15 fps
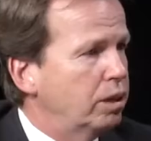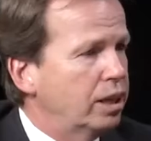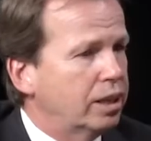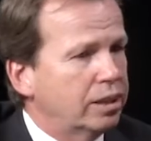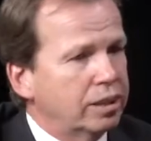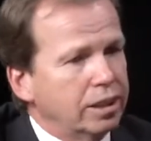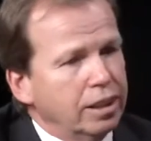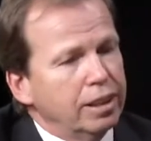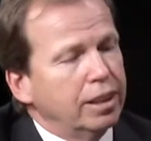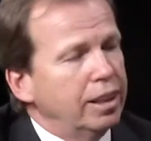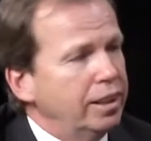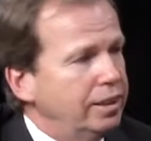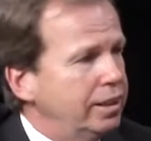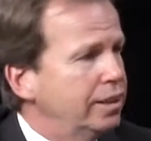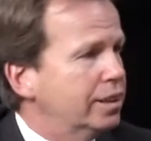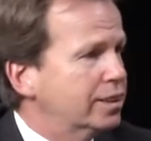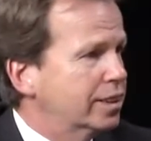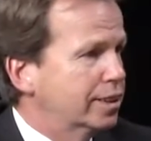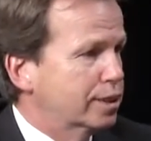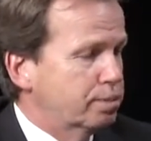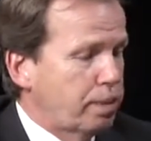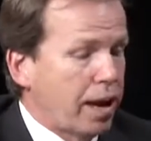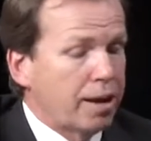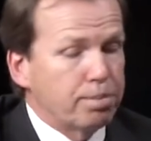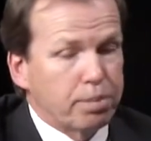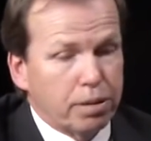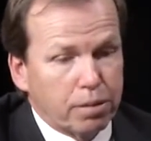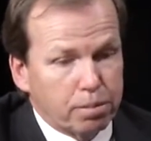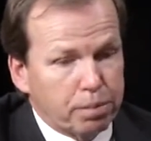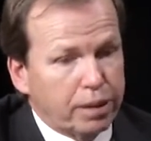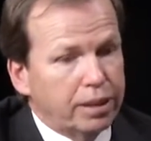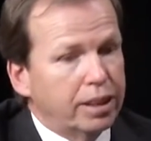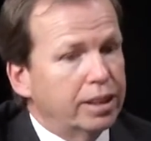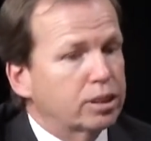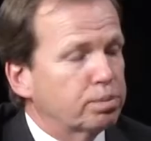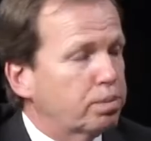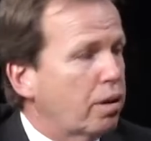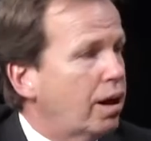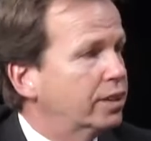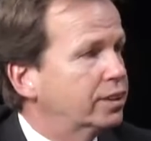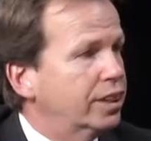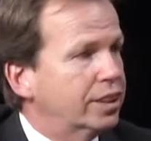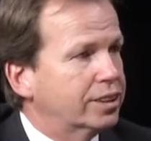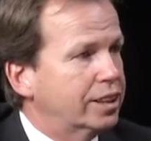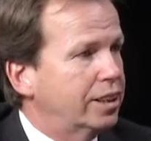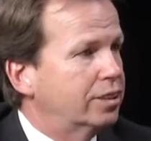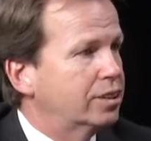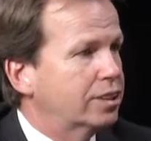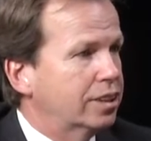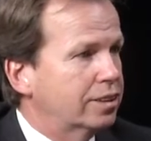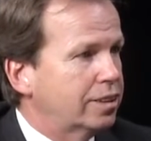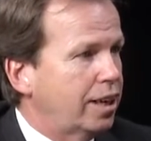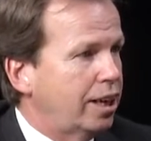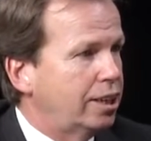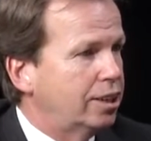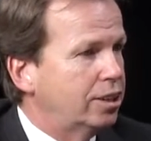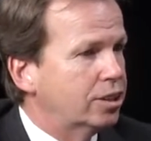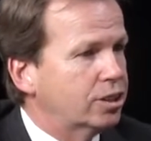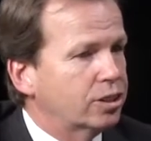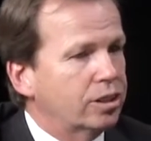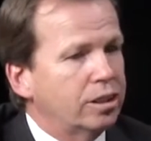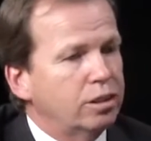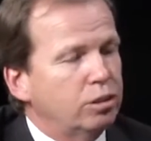in, yes, it's paper, but it's processed instantaneously.